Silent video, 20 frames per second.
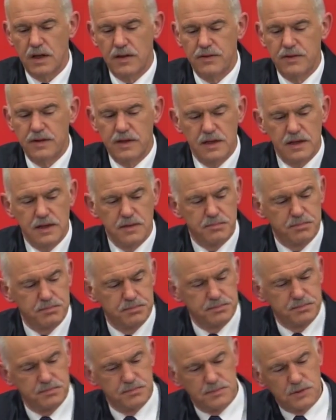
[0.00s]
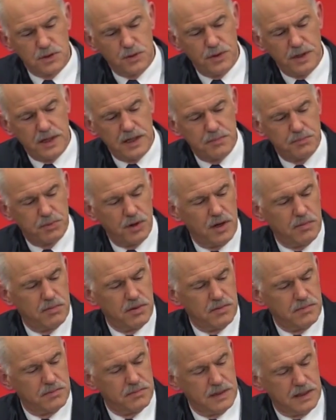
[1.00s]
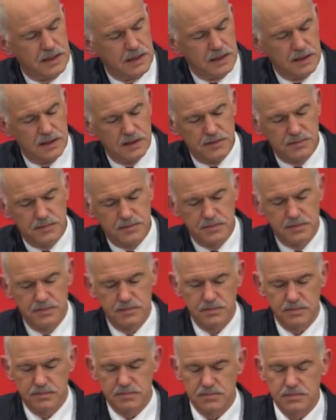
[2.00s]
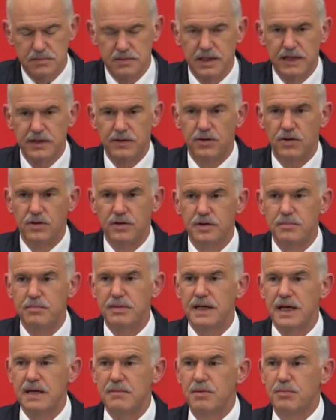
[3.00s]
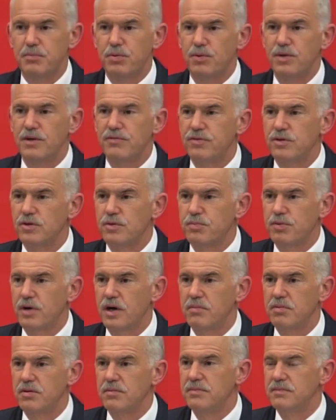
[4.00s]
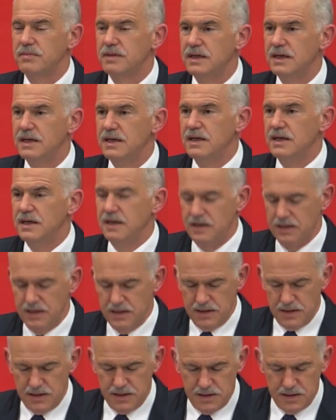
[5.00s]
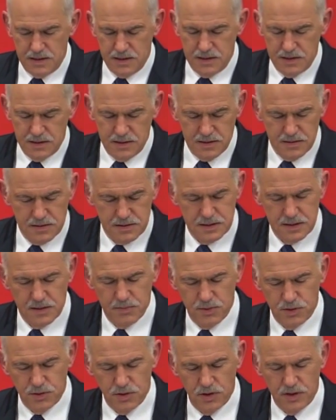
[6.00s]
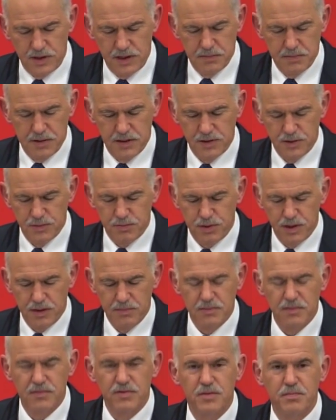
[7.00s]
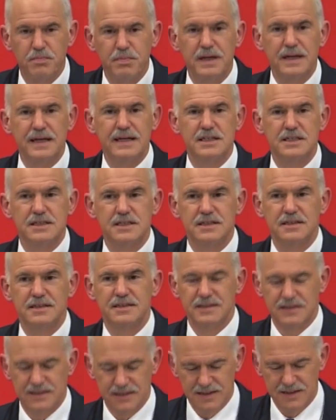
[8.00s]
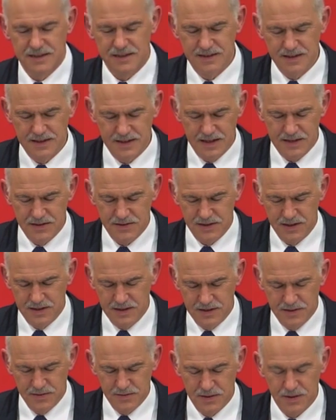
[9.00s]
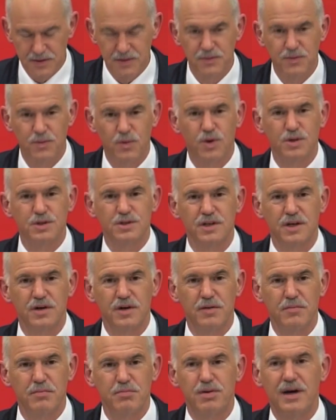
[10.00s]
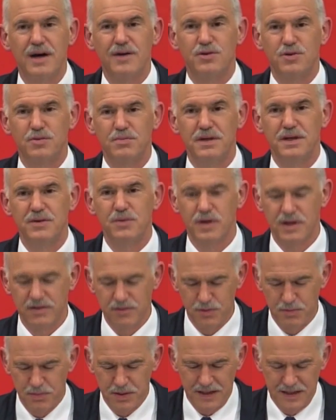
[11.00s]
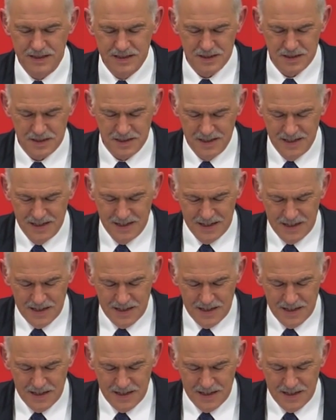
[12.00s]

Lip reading: the Greek problem, later on it became a peripheral problem. Some were talking about the problem of the pigs, and I said in Warsaw, I'm proud to be one of the pigs.